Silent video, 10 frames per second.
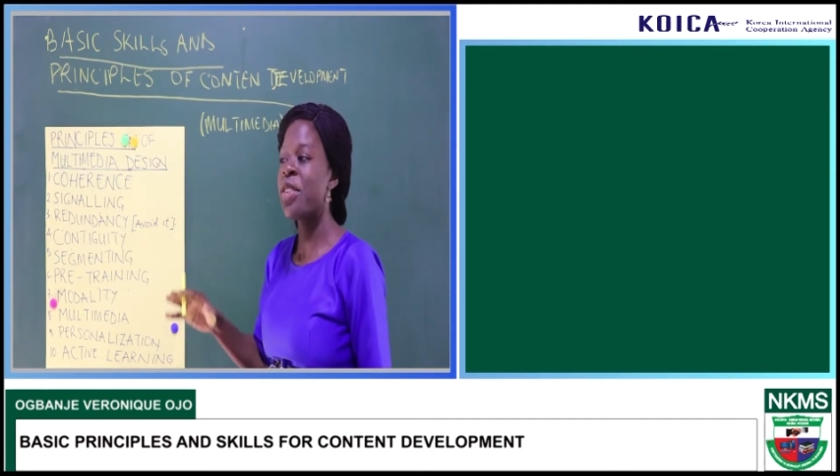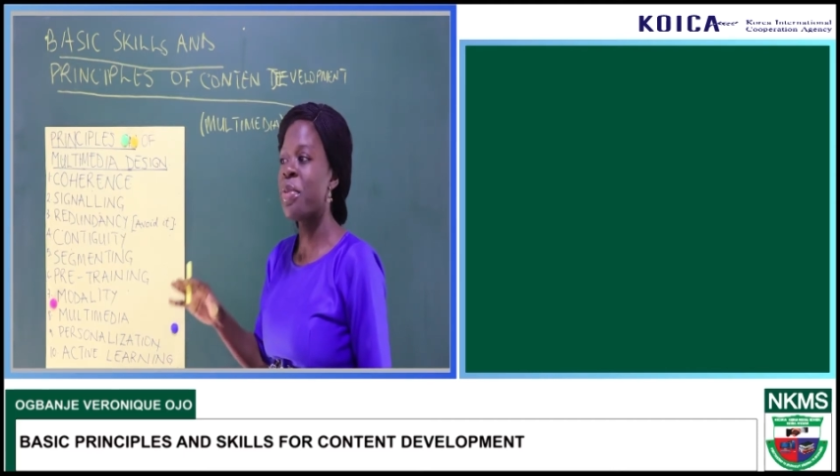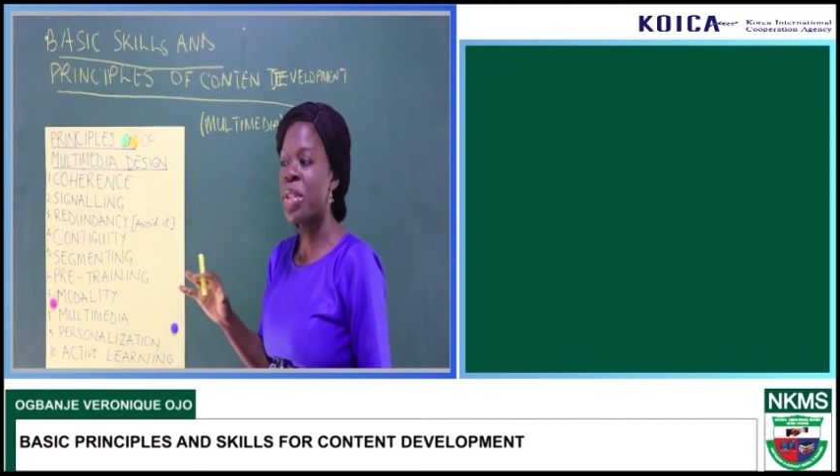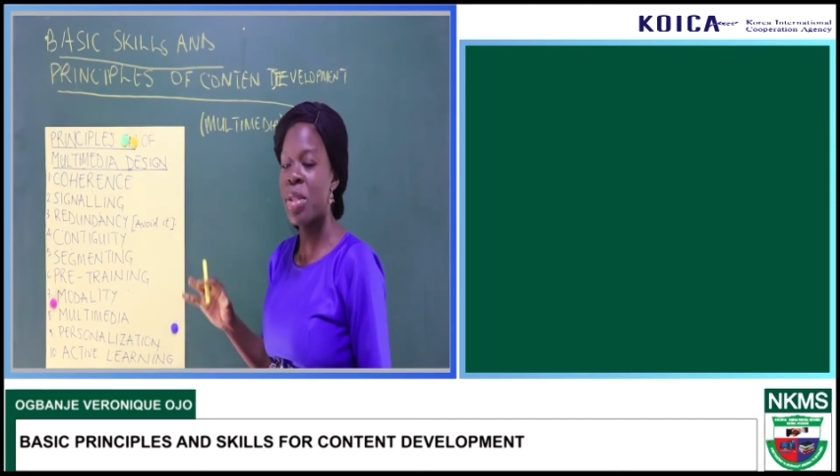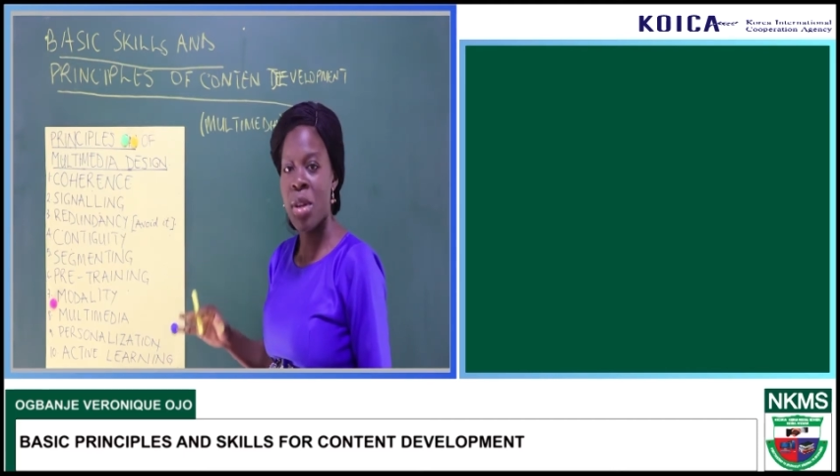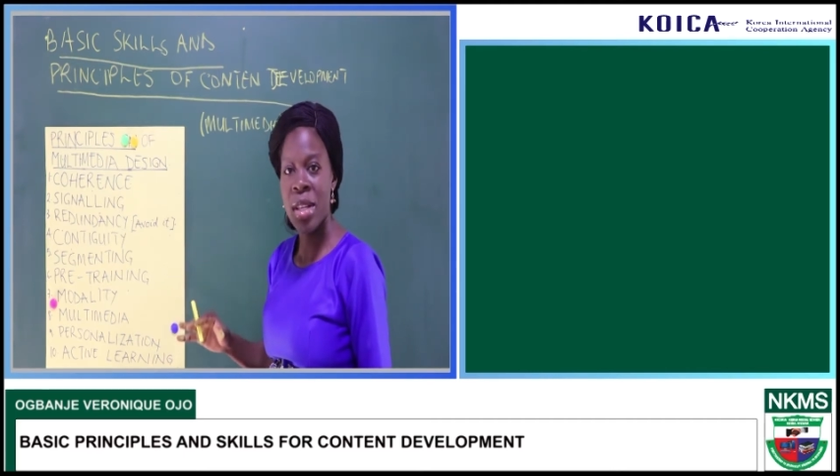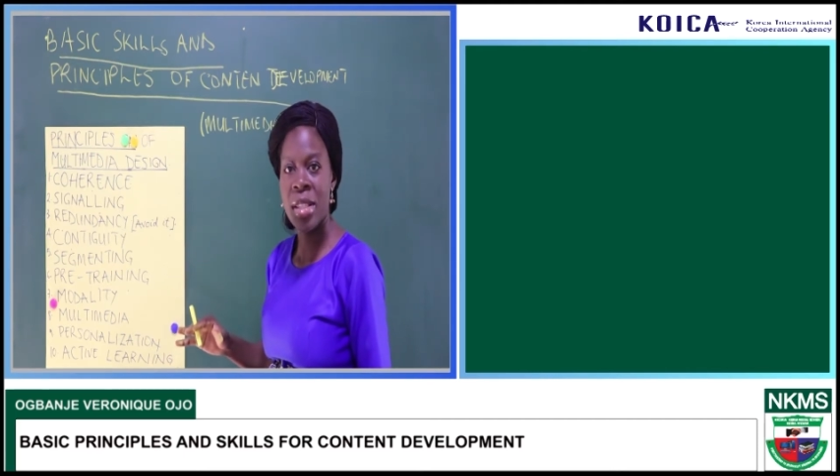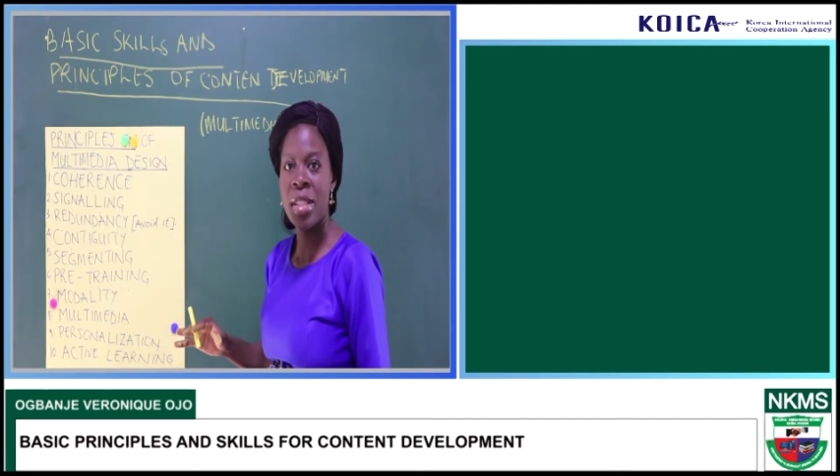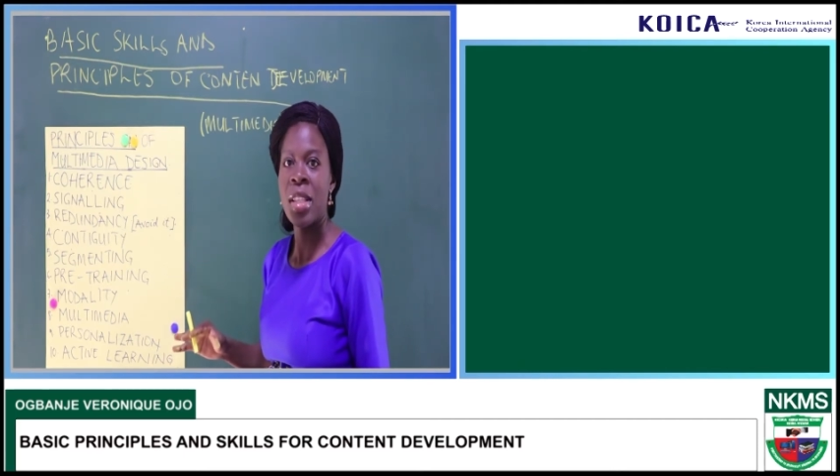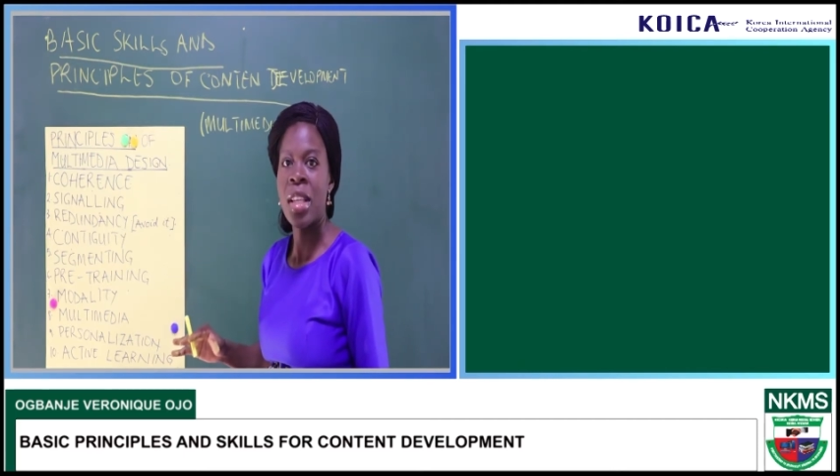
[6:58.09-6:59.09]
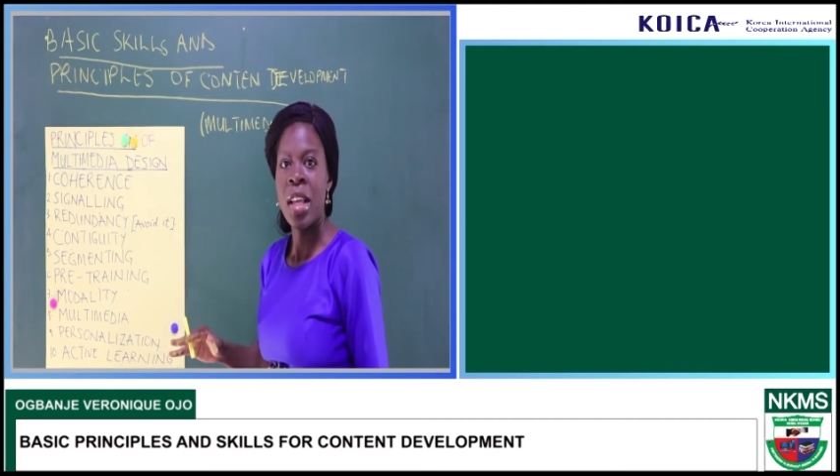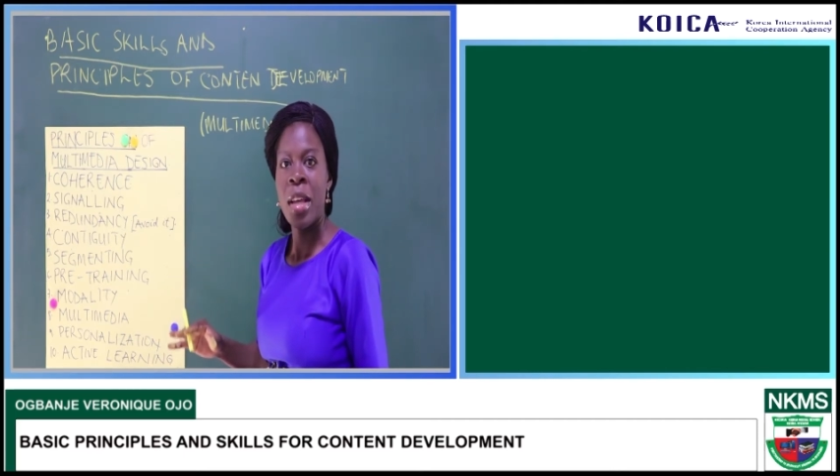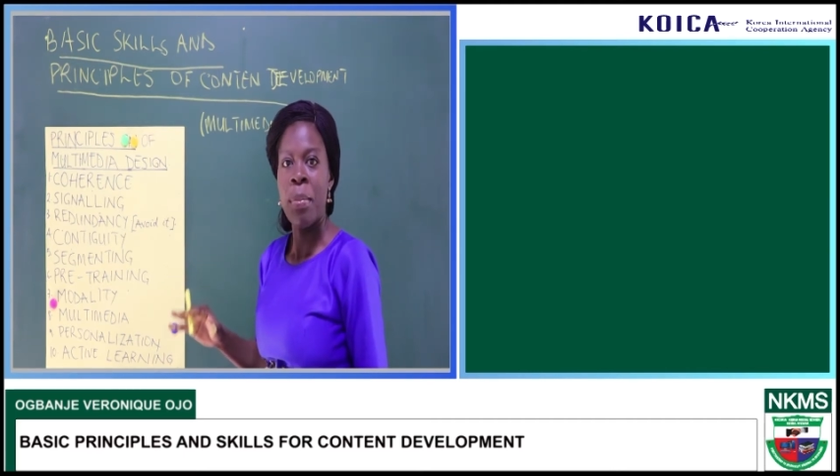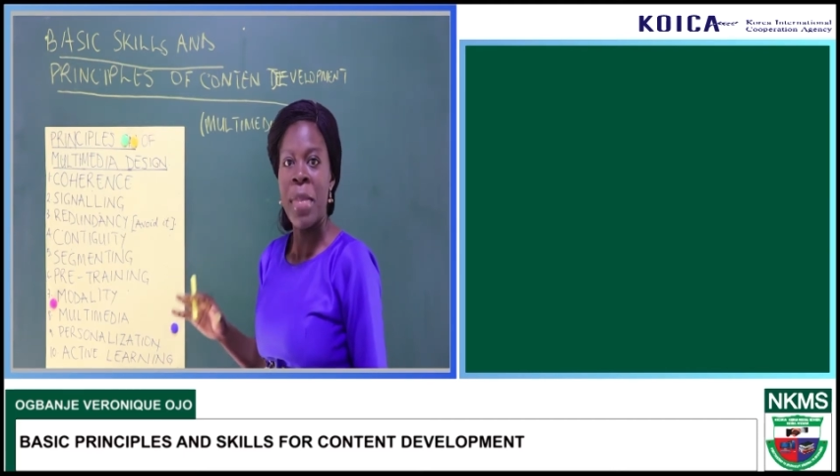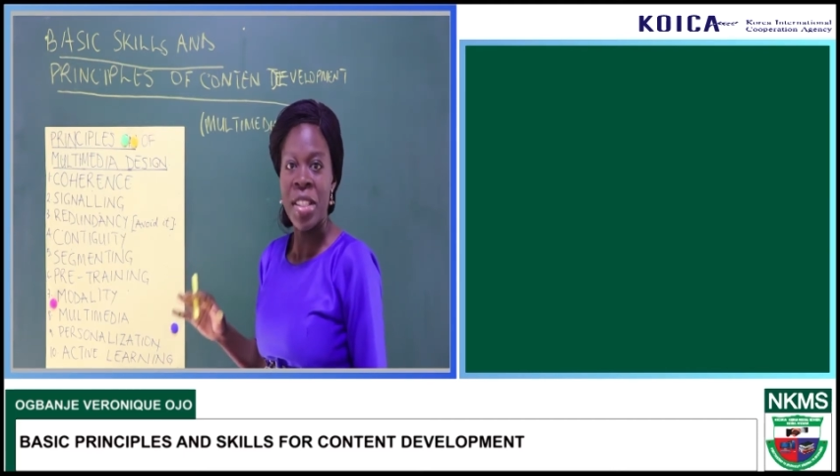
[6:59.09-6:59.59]
a resource
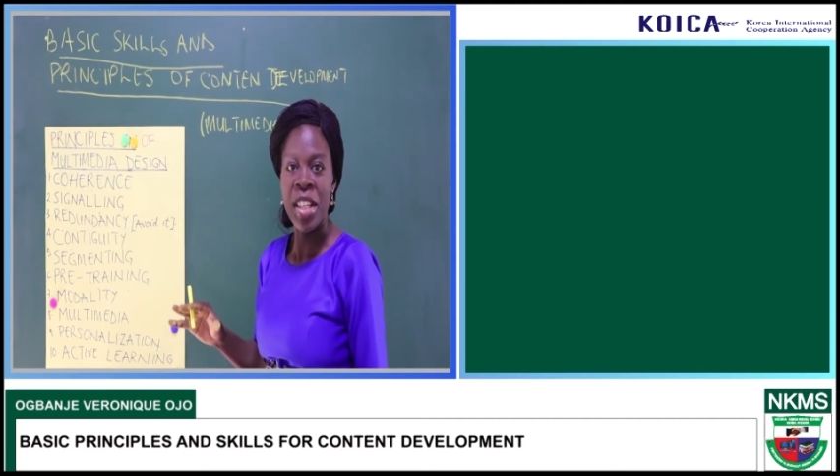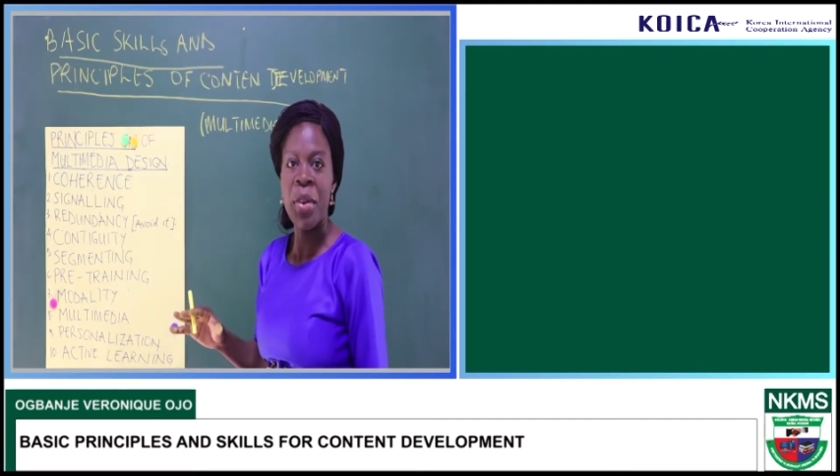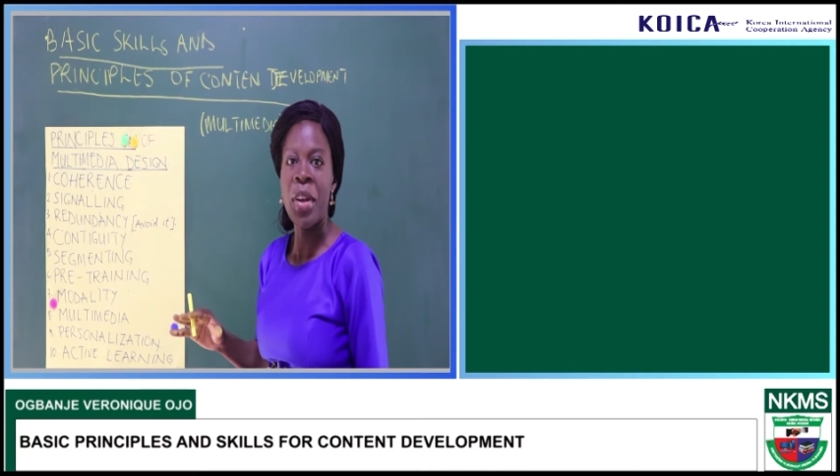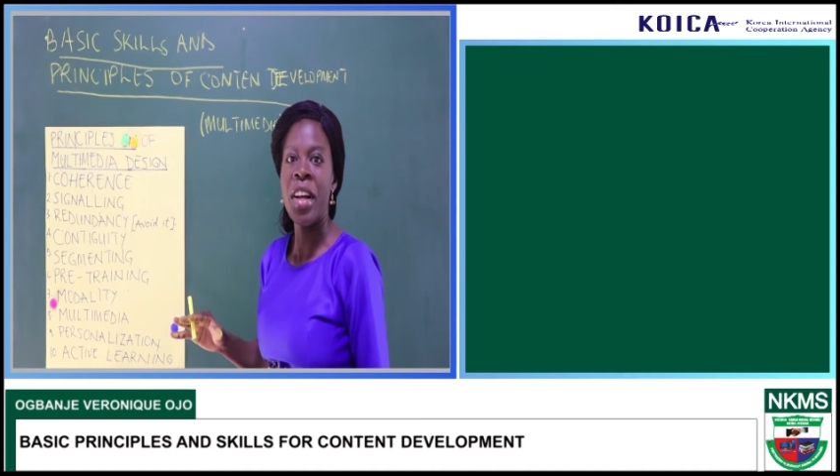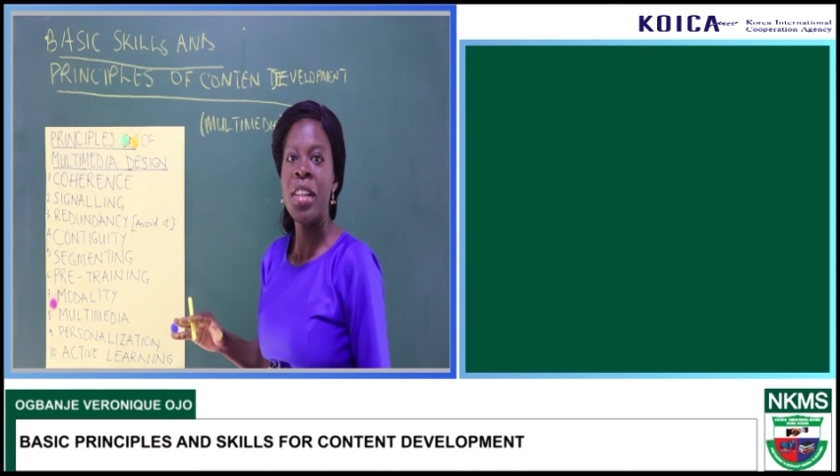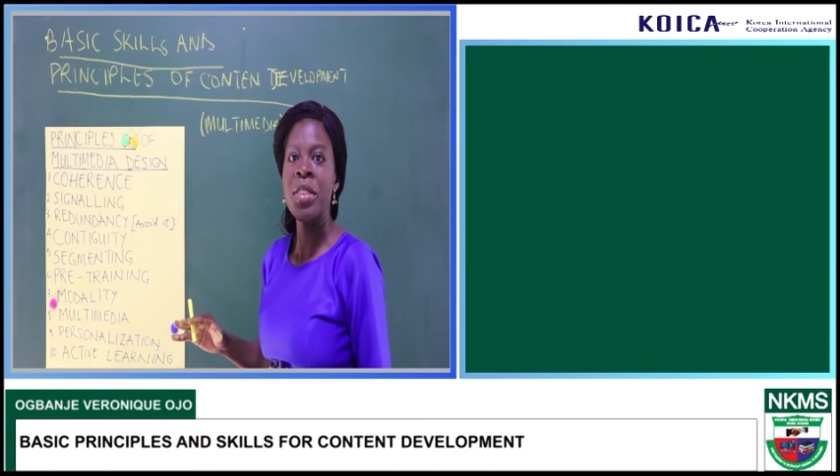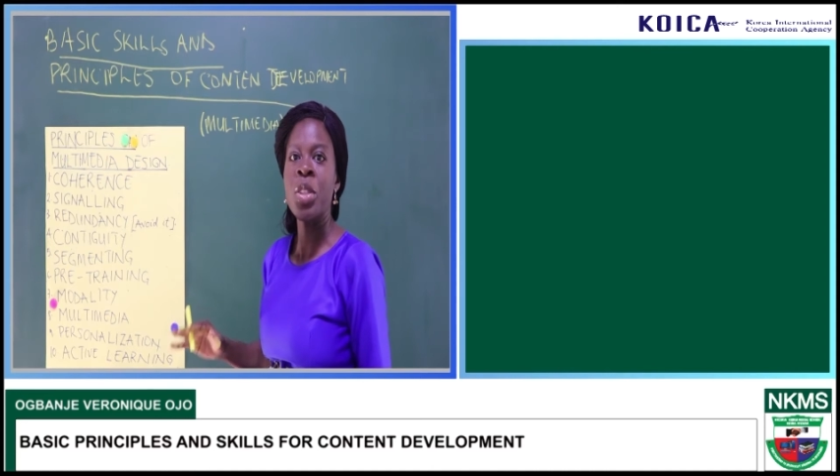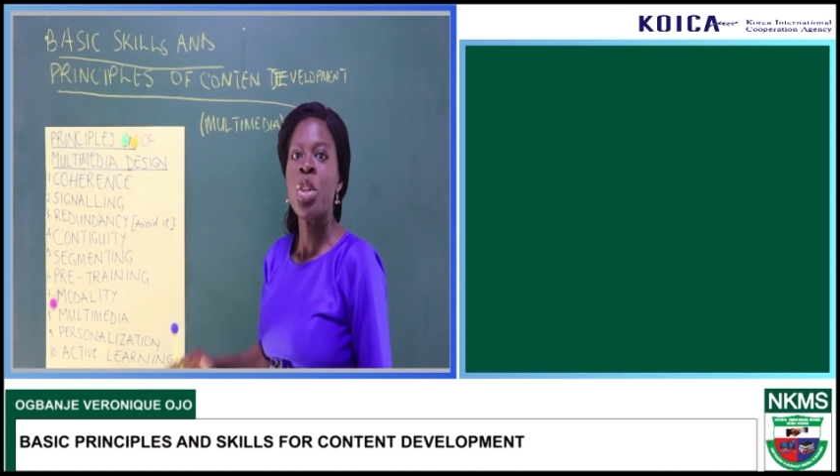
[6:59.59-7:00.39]
material,